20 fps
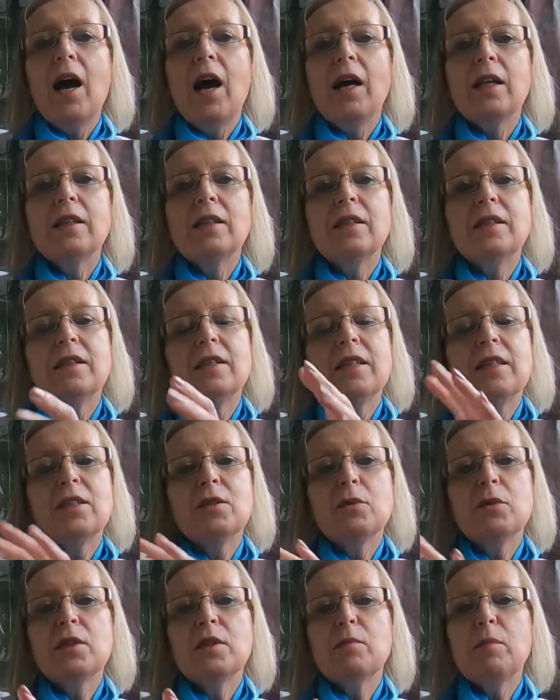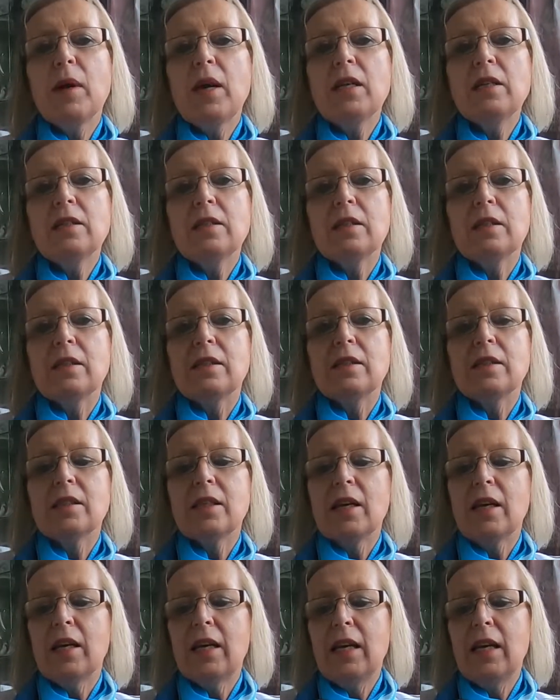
And this was the basis.